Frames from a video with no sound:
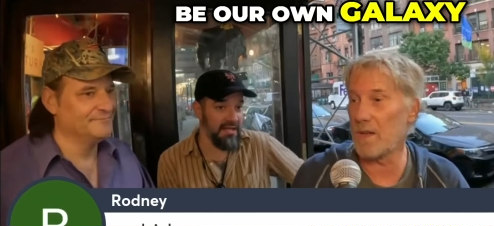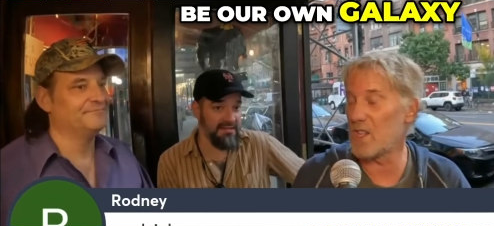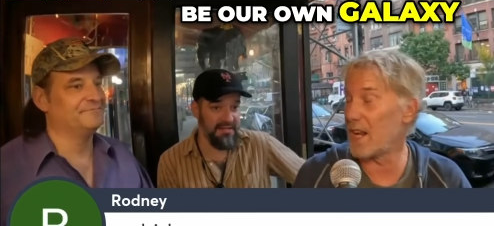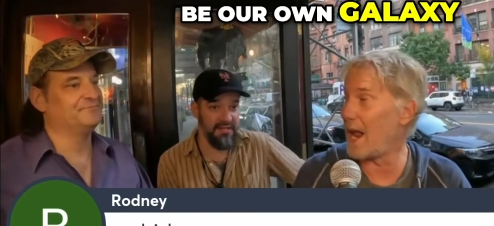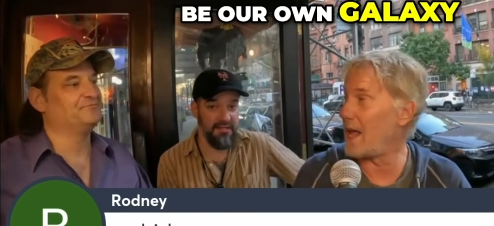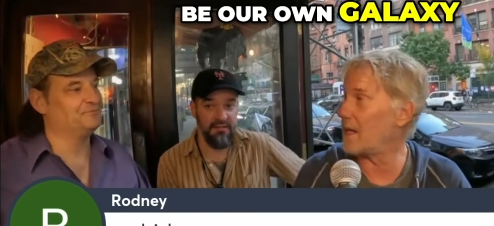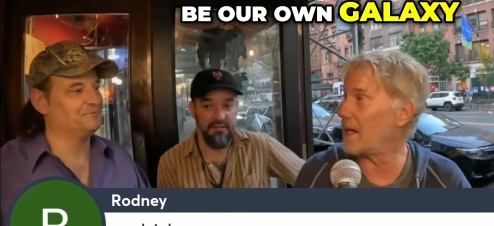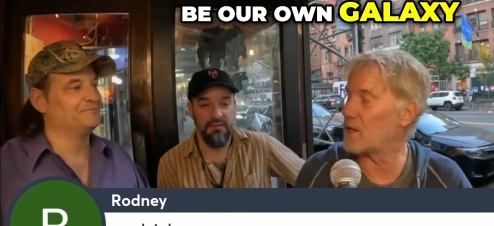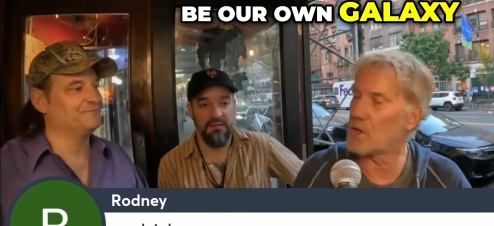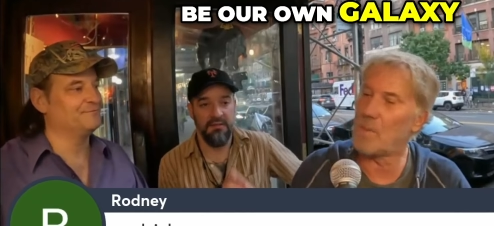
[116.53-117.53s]
Speaker 1: There's an
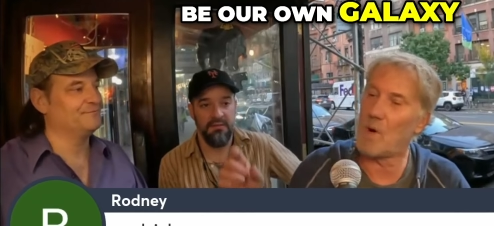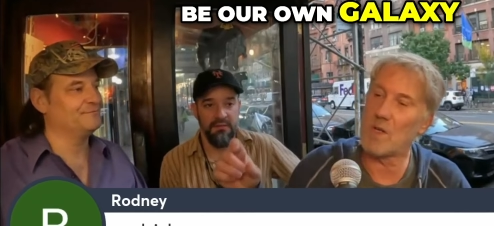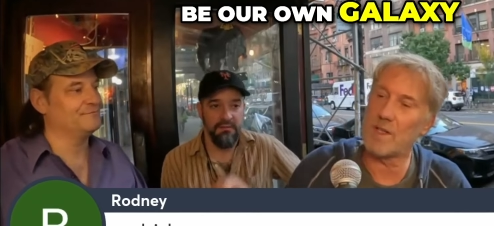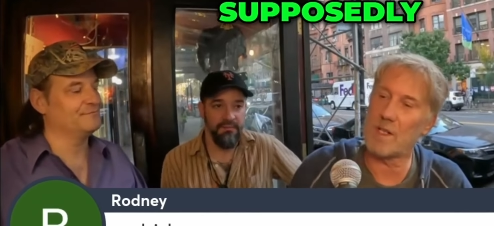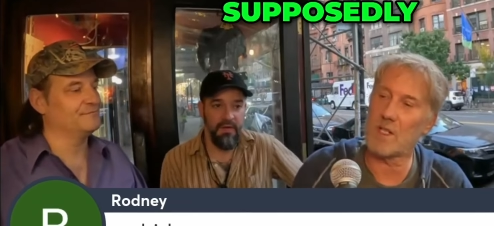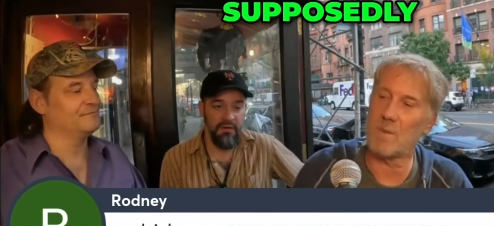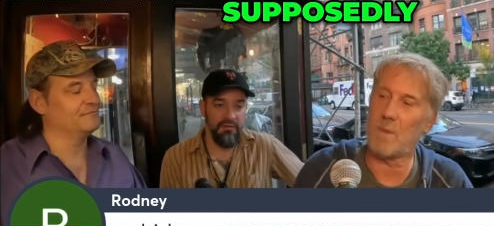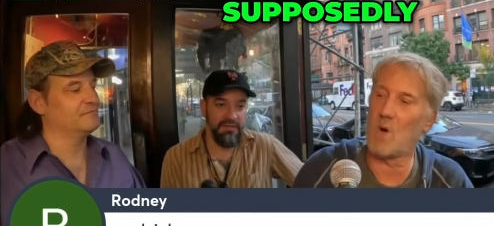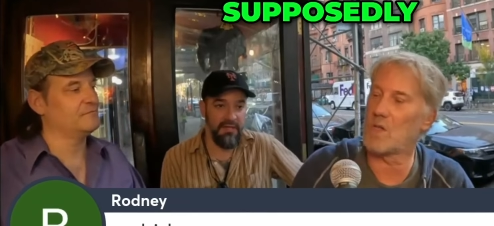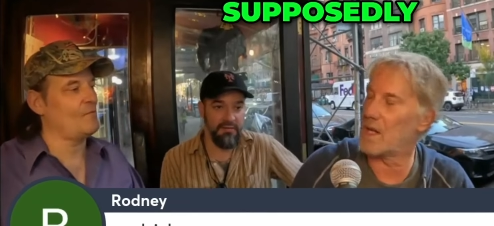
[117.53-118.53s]
alien.
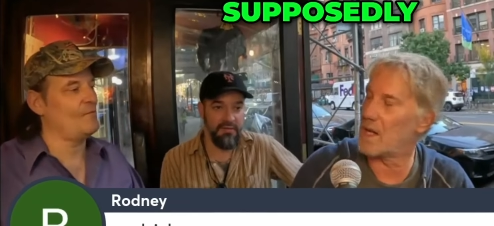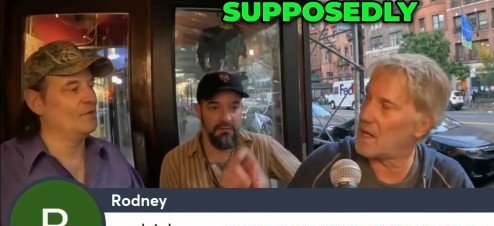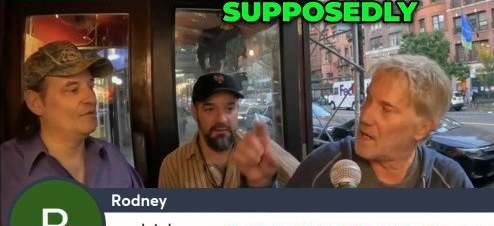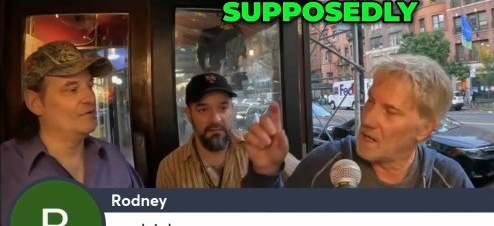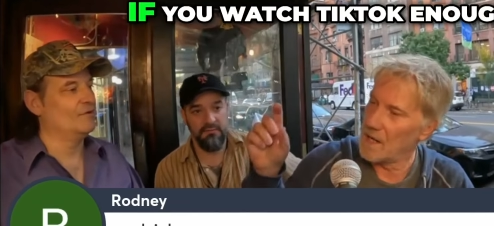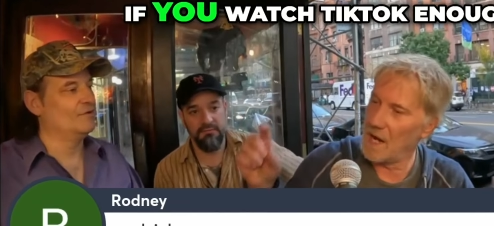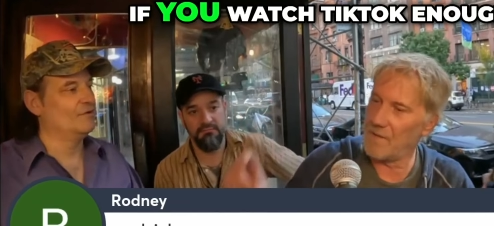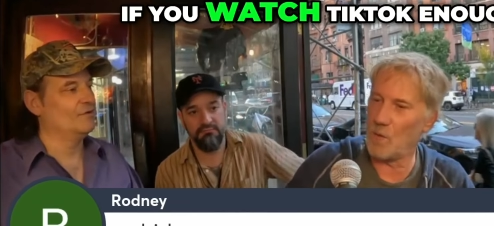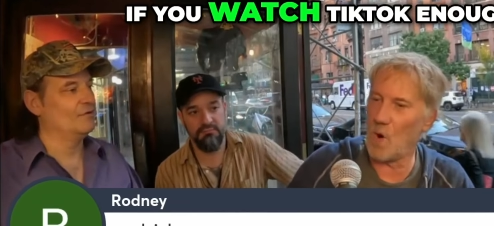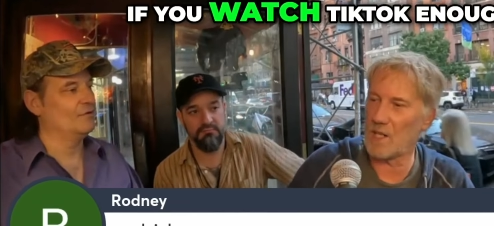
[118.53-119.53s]
supposedly, if you watch